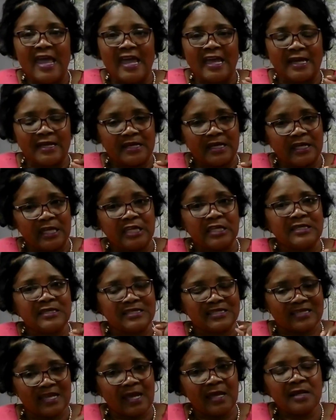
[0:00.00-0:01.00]
And he
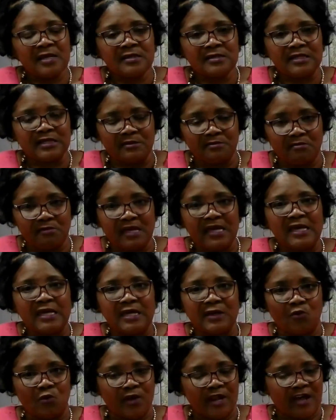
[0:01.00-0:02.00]
said unto
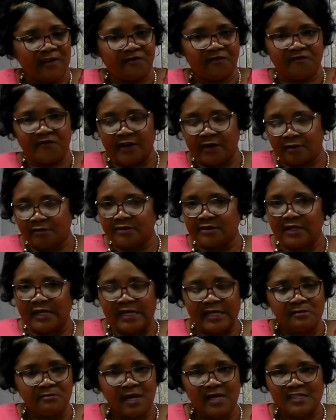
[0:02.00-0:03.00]
me what I felt
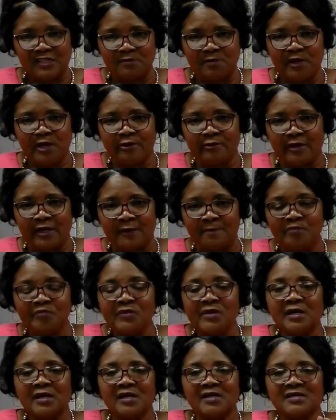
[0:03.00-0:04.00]
in my spirit
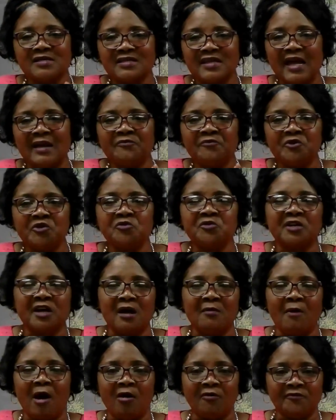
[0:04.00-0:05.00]
it's time for you to
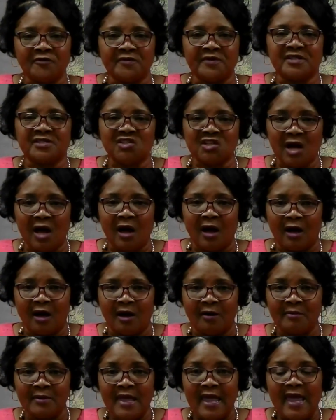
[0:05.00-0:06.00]
come off of the
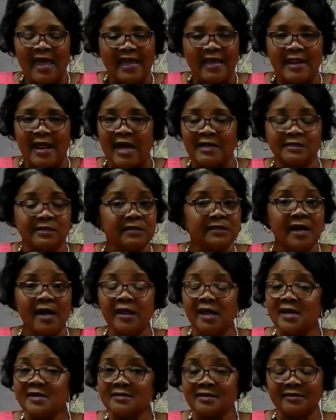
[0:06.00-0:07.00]
job. And I did
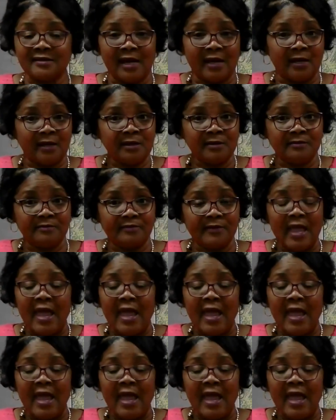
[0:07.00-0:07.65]
not hesitate.